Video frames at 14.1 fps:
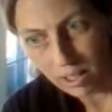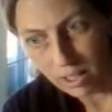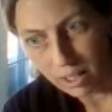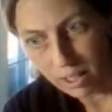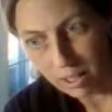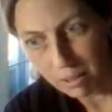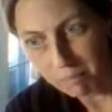
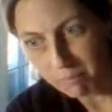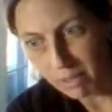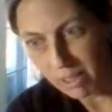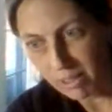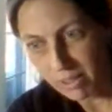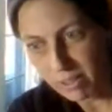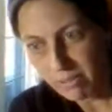I
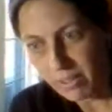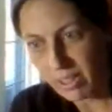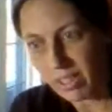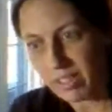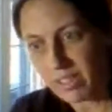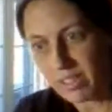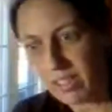don't know if you
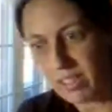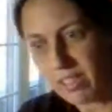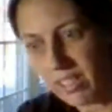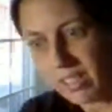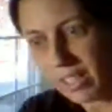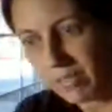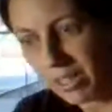guys can see
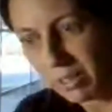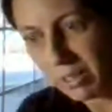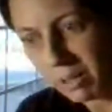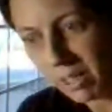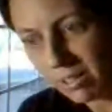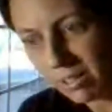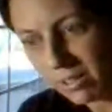that very
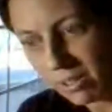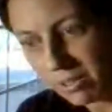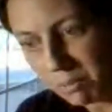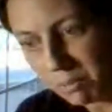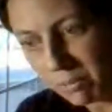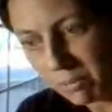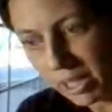well. So
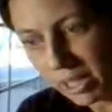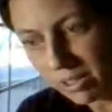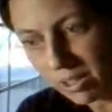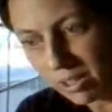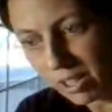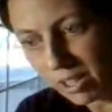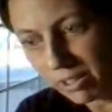demand
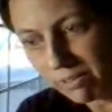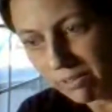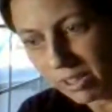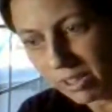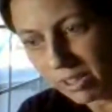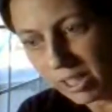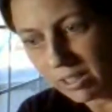curve,
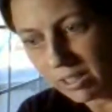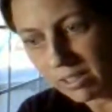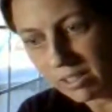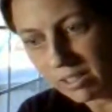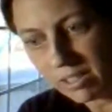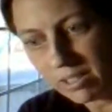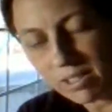right?
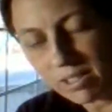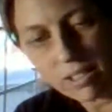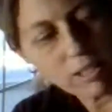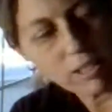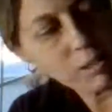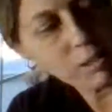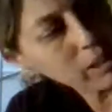This is
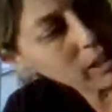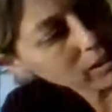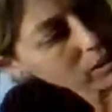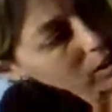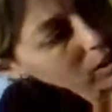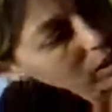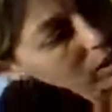the demand
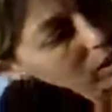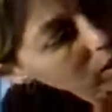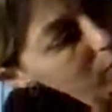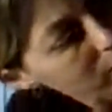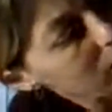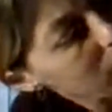curve.